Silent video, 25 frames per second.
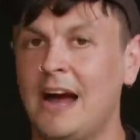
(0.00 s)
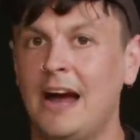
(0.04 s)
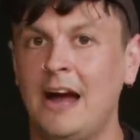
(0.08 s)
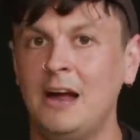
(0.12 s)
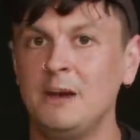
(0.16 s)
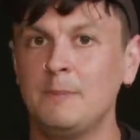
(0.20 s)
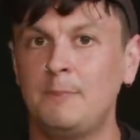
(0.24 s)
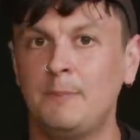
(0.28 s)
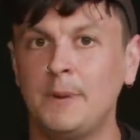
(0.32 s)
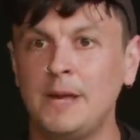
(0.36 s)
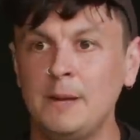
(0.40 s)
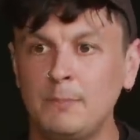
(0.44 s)

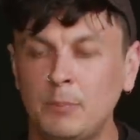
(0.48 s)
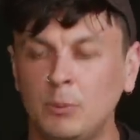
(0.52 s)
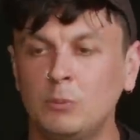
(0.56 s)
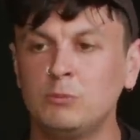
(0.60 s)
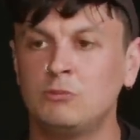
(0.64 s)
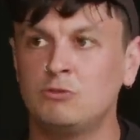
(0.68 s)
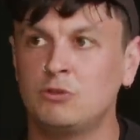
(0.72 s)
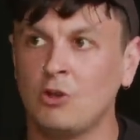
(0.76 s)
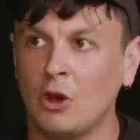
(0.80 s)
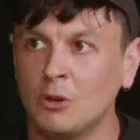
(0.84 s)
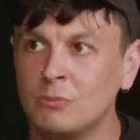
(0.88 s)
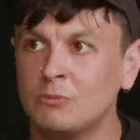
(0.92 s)
And people
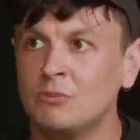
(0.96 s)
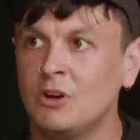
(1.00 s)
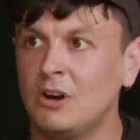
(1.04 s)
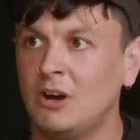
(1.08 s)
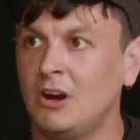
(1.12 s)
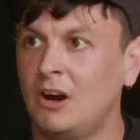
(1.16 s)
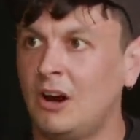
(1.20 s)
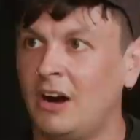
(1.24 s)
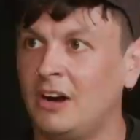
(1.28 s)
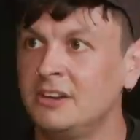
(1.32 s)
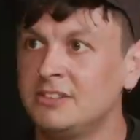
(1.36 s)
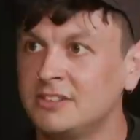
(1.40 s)
don't
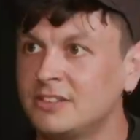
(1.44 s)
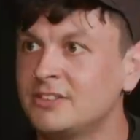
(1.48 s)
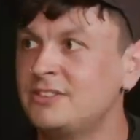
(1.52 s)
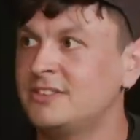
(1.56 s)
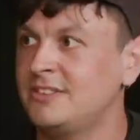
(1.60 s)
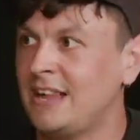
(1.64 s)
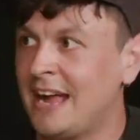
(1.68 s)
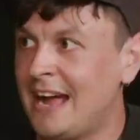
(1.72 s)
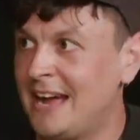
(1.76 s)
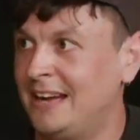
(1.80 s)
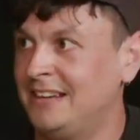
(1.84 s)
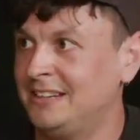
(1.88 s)

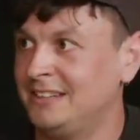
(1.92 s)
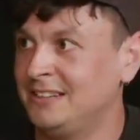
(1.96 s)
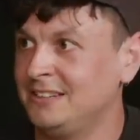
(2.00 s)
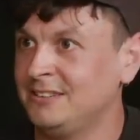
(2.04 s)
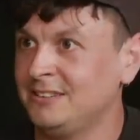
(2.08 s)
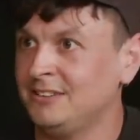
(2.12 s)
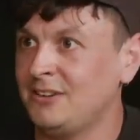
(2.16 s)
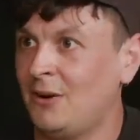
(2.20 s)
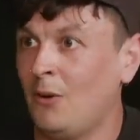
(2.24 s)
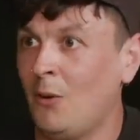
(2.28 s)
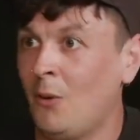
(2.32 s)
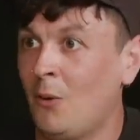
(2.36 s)

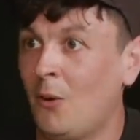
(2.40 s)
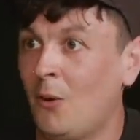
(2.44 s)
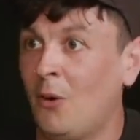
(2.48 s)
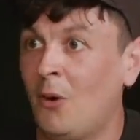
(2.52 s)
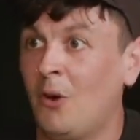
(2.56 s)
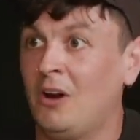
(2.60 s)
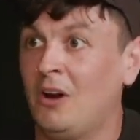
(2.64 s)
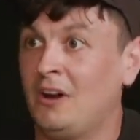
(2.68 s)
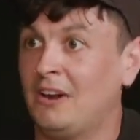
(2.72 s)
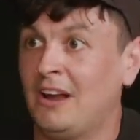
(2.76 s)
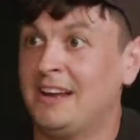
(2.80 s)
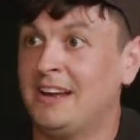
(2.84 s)
understand,
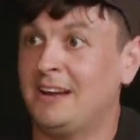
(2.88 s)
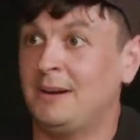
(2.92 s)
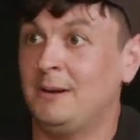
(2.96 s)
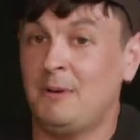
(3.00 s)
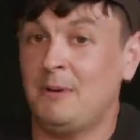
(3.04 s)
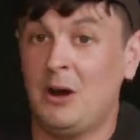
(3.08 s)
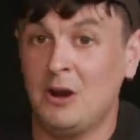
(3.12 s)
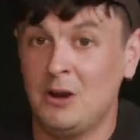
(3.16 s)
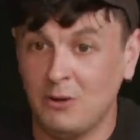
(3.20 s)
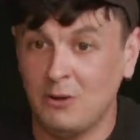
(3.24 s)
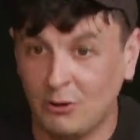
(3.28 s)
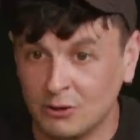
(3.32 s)
or like
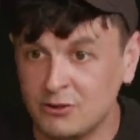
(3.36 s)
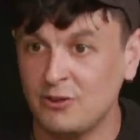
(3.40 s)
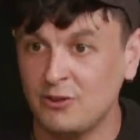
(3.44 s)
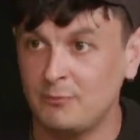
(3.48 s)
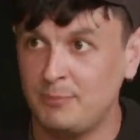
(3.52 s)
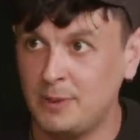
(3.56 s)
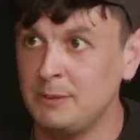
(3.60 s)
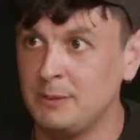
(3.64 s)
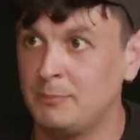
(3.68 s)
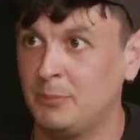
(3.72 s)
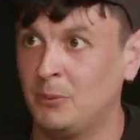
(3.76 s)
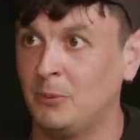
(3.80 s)
a lot
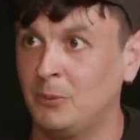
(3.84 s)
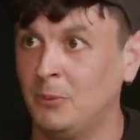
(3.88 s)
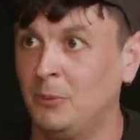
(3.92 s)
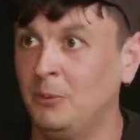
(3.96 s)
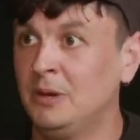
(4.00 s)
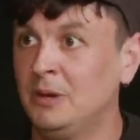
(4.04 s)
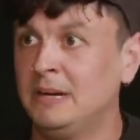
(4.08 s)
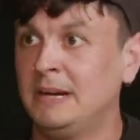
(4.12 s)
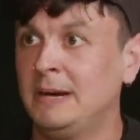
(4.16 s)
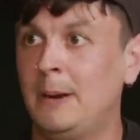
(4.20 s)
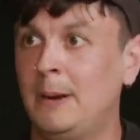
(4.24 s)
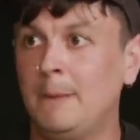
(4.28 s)
of
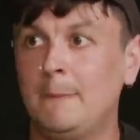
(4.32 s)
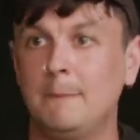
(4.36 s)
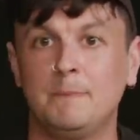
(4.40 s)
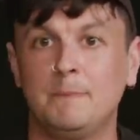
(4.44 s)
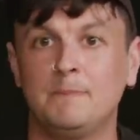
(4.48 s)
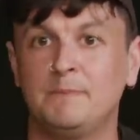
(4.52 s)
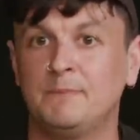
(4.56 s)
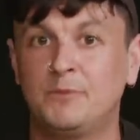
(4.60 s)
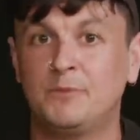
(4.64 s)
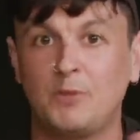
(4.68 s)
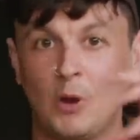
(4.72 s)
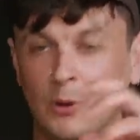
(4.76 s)
people
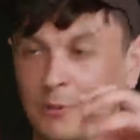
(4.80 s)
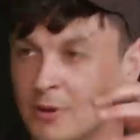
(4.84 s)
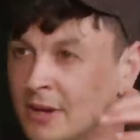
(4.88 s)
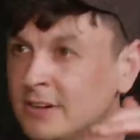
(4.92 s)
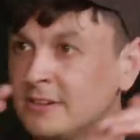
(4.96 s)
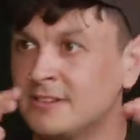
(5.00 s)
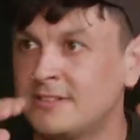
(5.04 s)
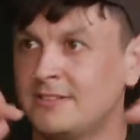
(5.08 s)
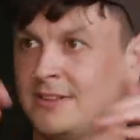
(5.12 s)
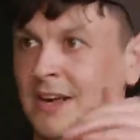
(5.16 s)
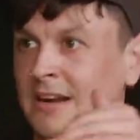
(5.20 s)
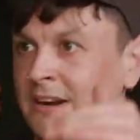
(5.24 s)
don't
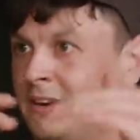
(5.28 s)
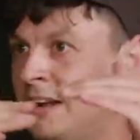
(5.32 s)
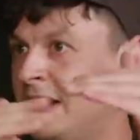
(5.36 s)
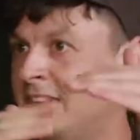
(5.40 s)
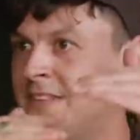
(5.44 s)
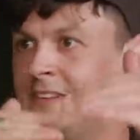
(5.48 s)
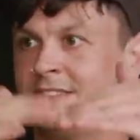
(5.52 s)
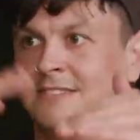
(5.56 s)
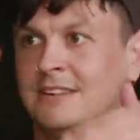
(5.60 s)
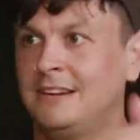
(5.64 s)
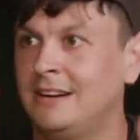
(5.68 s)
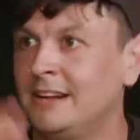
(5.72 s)
understand like
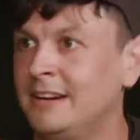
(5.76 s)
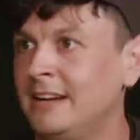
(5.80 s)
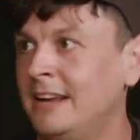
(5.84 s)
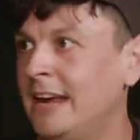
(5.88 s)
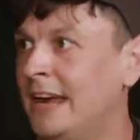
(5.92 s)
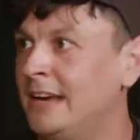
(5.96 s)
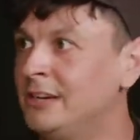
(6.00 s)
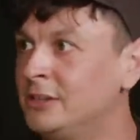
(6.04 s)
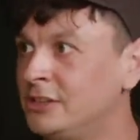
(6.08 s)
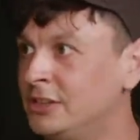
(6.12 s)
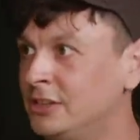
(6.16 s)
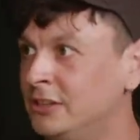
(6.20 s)
the
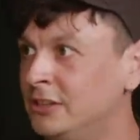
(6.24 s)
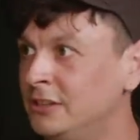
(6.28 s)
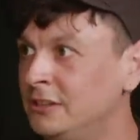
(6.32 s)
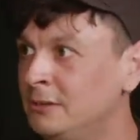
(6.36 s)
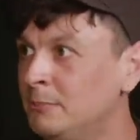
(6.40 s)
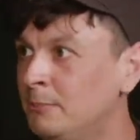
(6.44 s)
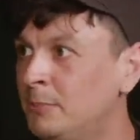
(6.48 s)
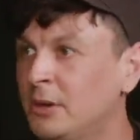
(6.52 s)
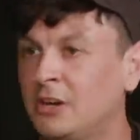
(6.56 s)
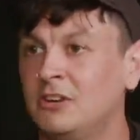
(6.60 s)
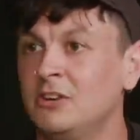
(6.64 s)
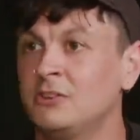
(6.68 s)

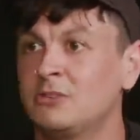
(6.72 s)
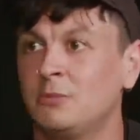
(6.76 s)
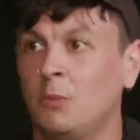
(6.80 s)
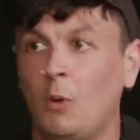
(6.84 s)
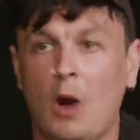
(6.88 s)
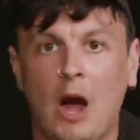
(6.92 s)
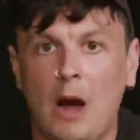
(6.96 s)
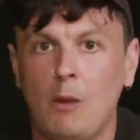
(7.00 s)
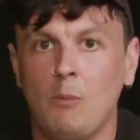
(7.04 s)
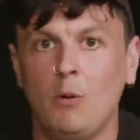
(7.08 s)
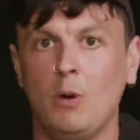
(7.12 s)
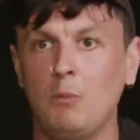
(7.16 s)
delineation, because
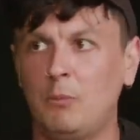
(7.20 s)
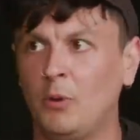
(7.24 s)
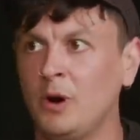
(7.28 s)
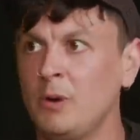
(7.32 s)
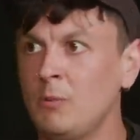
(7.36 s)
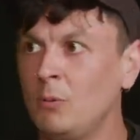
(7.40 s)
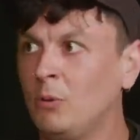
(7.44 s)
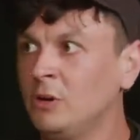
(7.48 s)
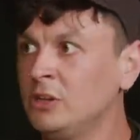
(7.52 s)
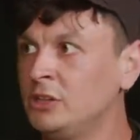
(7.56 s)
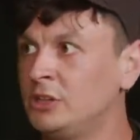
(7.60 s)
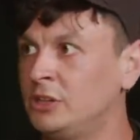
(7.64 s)
at what
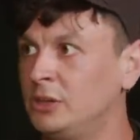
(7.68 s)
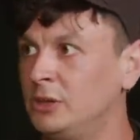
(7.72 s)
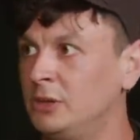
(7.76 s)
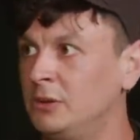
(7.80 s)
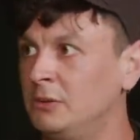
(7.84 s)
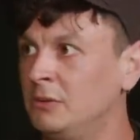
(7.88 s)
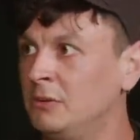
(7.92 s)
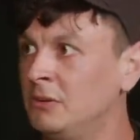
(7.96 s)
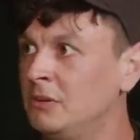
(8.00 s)
point would you?